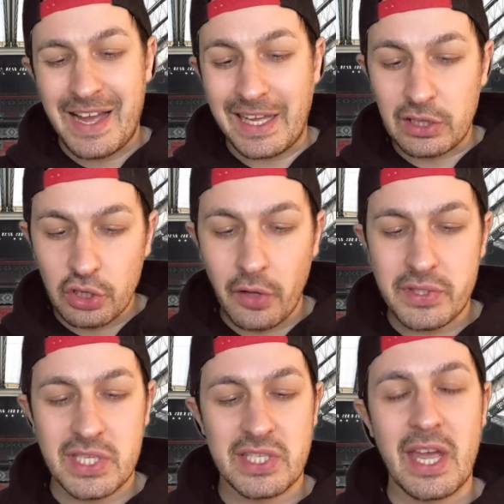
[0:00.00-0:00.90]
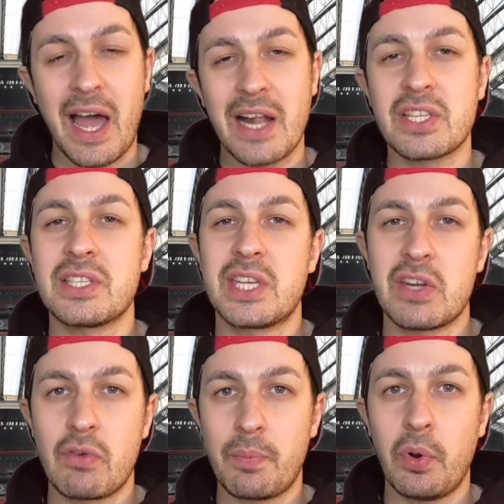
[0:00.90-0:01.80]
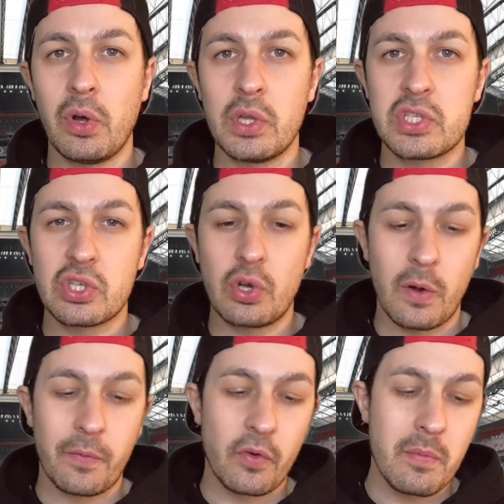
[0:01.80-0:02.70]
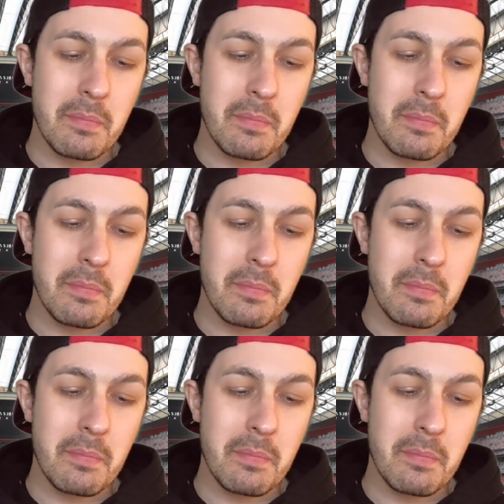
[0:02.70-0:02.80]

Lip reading: I'd love to say Argentina and Poland to go through.